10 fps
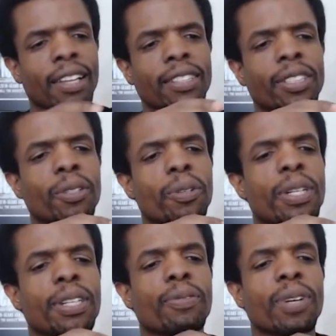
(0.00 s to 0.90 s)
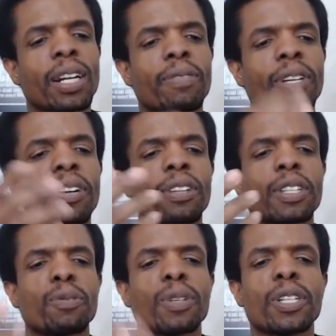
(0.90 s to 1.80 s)
So, in whatever year
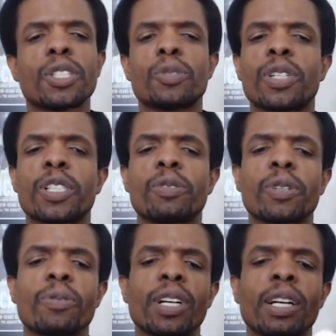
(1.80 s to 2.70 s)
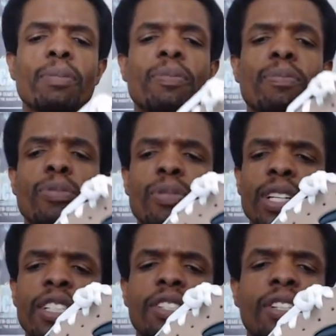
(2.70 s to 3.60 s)
this was, 2021, I'm
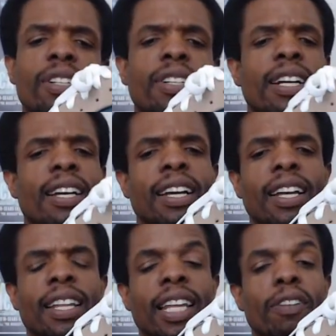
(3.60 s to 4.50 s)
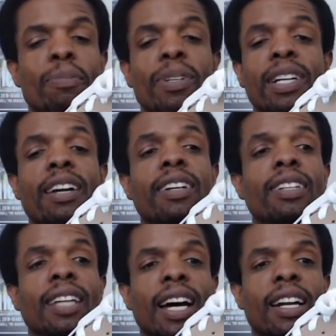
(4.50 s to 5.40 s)
pretty sure they were putting out a
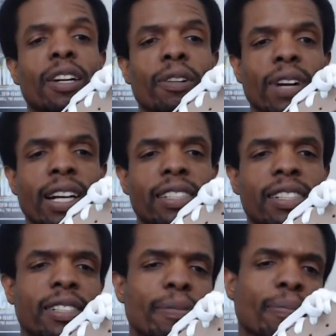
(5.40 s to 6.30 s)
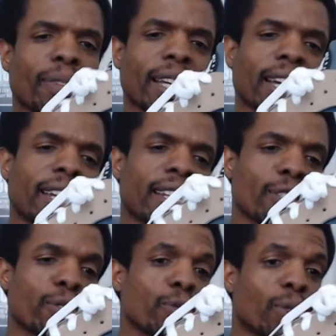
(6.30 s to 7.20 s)
lot of Huaraches, and
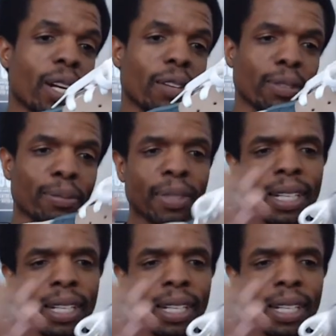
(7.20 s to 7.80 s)
this was one of them.